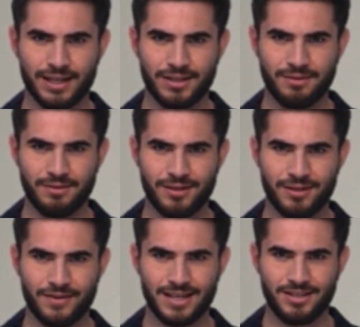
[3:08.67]

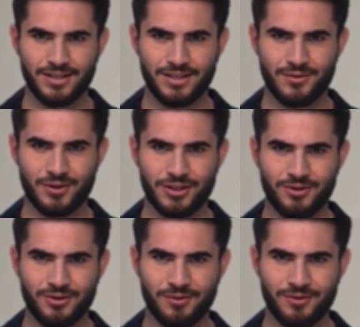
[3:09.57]
Intermittent fasting is where
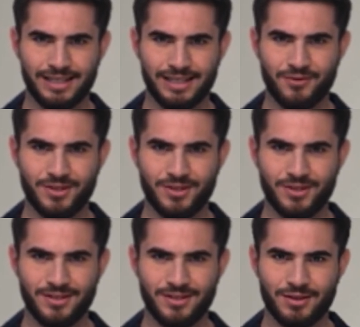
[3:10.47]
you don't eat for a
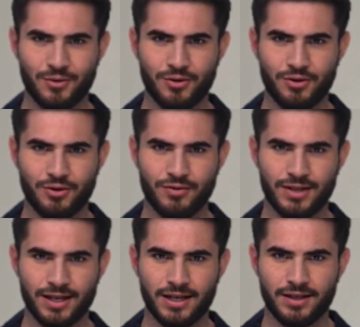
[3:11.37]
selected portion of
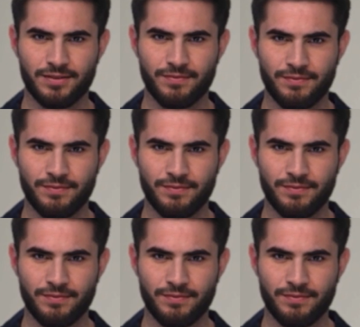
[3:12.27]
the day.